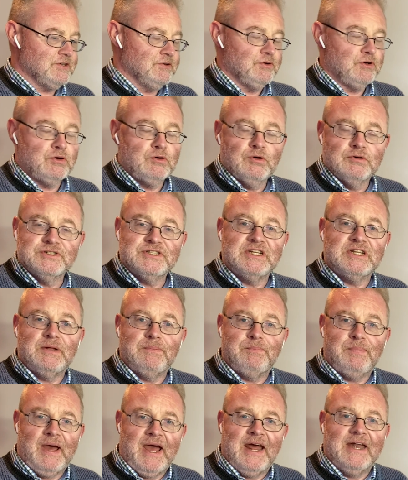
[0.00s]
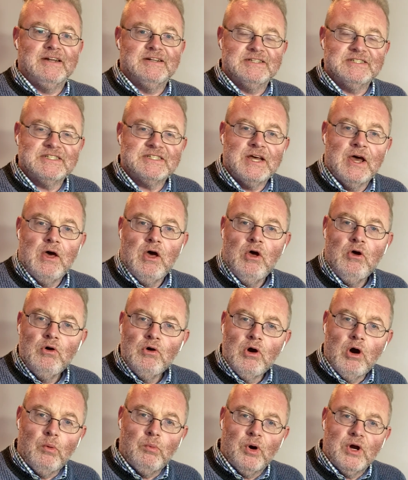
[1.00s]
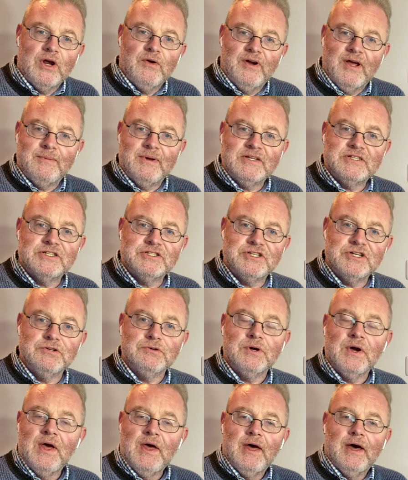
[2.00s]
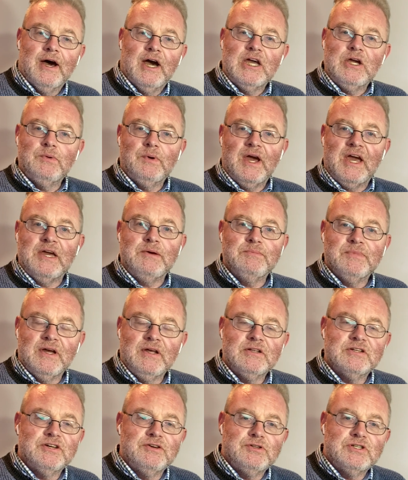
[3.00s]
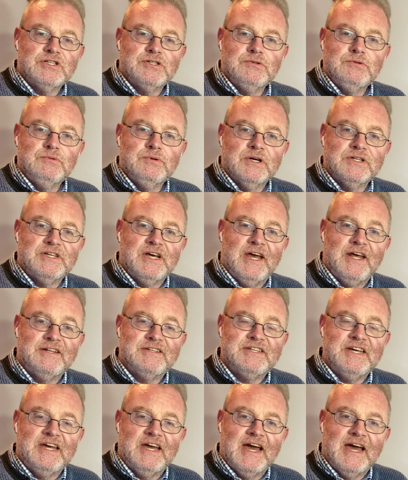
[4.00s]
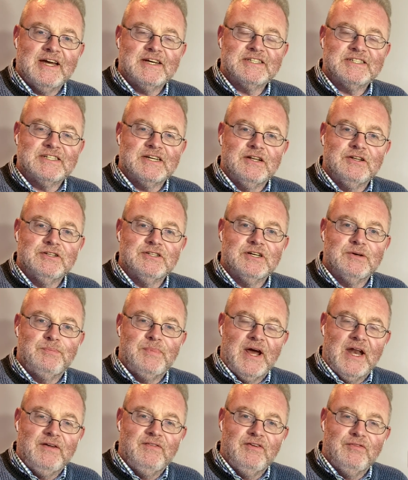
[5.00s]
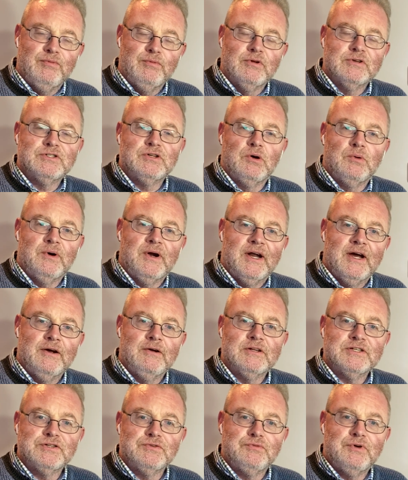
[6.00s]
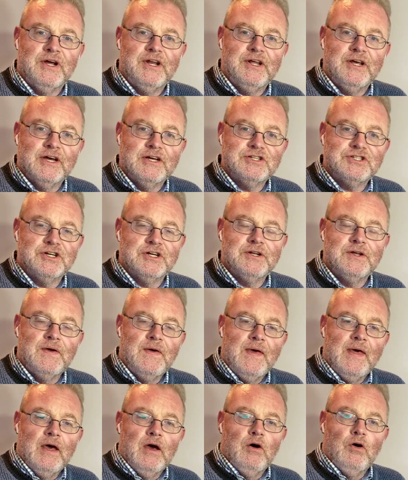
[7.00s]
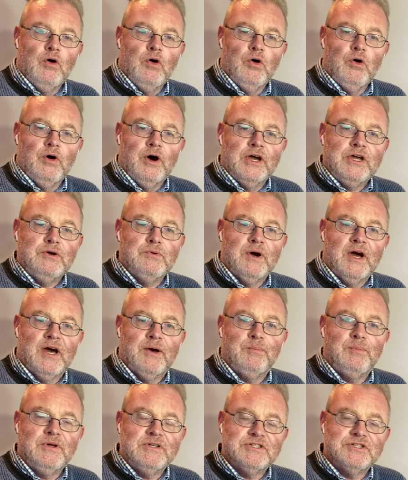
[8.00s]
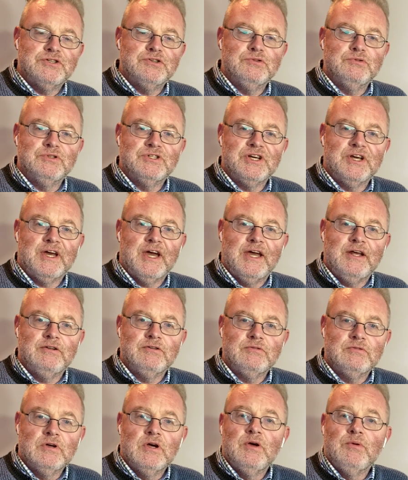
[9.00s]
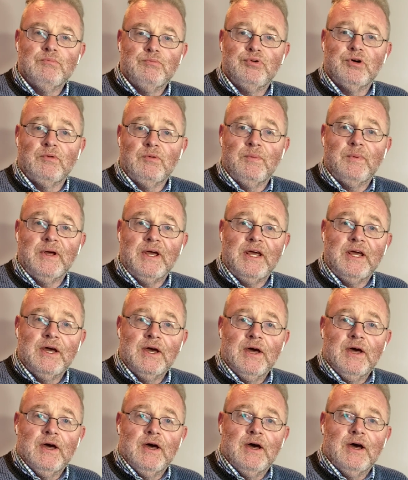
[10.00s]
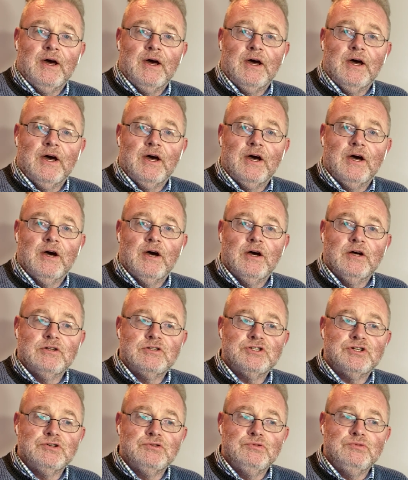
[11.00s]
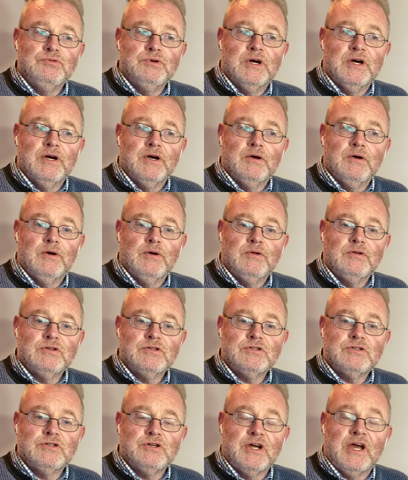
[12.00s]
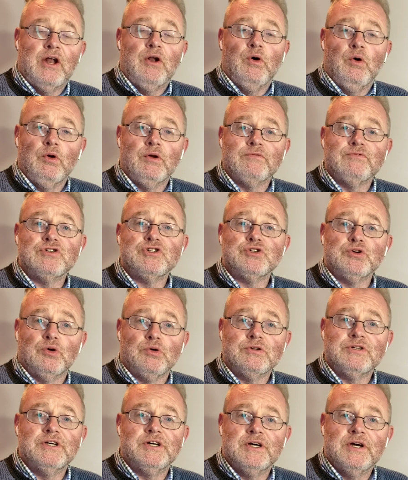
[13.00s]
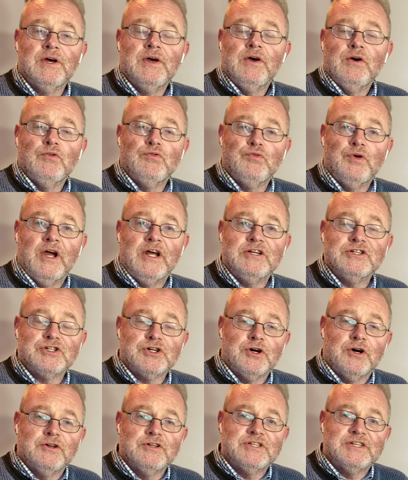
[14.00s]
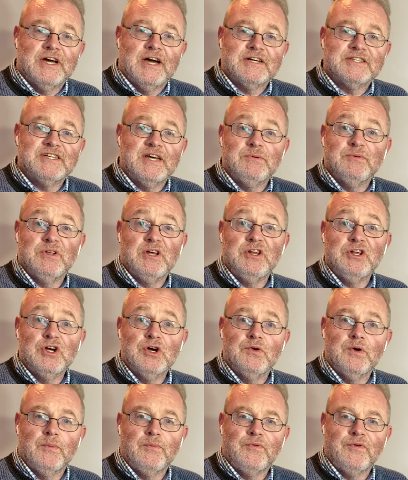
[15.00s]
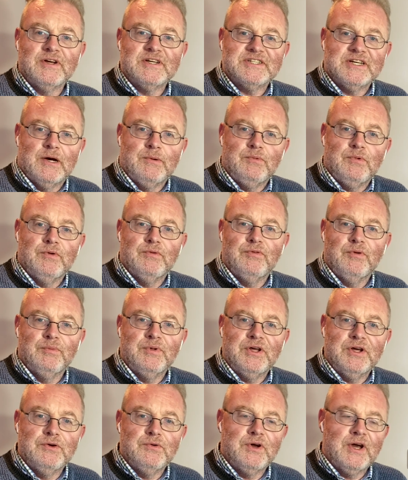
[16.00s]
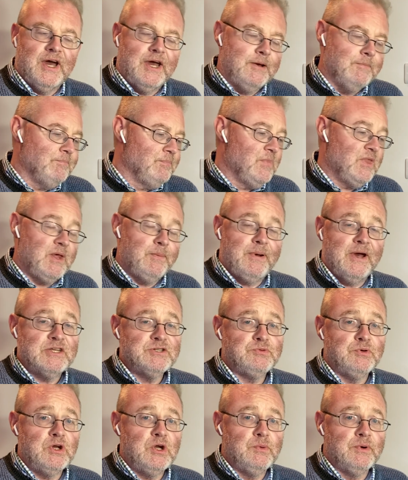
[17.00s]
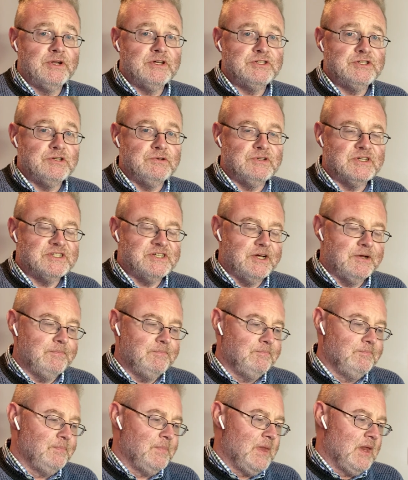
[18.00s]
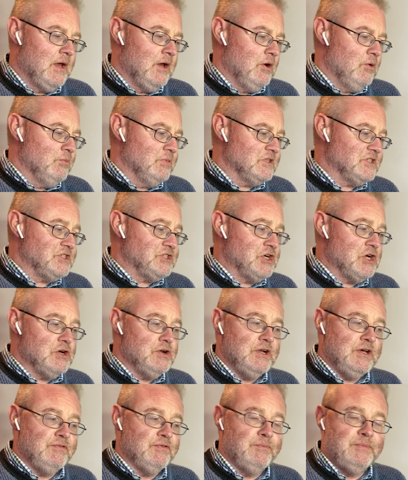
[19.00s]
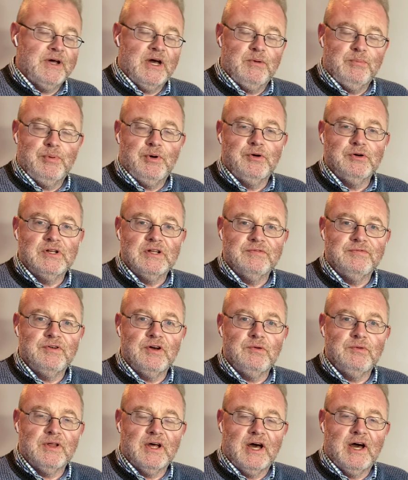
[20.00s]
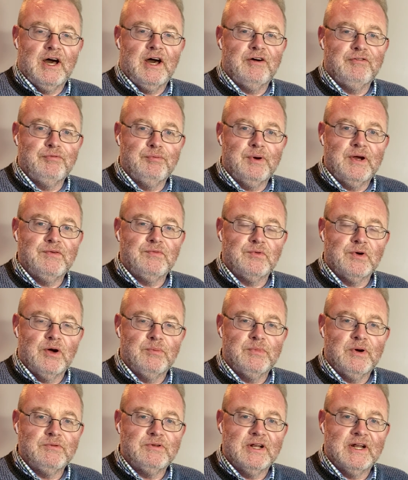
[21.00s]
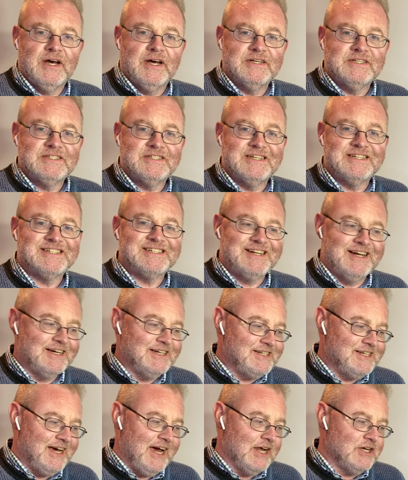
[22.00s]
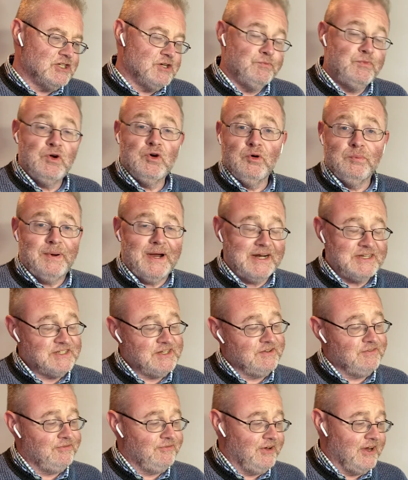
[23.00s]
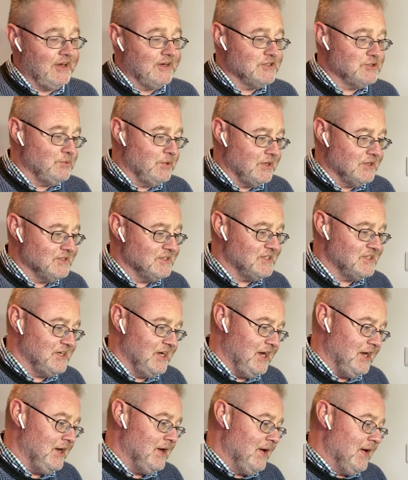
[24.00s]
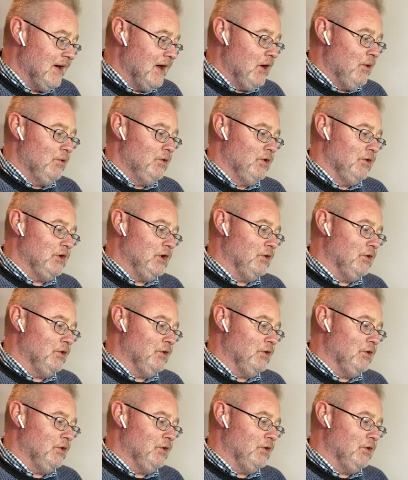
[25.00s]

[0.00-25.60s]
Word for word: Now, of course, it depends on what you're aiming to do. Are you aiming to, to, uh, to hit DX and uh, benefit from those lower angles of radiation? Or are you happy to, to gain, probably, uh, to, uh, to get hold of shorter range contacts, say within Europe, for example, from the UK? Depends what you want to do, doesn't it? But certainly from that point of view, the half wave ground mounted has the slight edge. And we go back to the figures, we can see we're only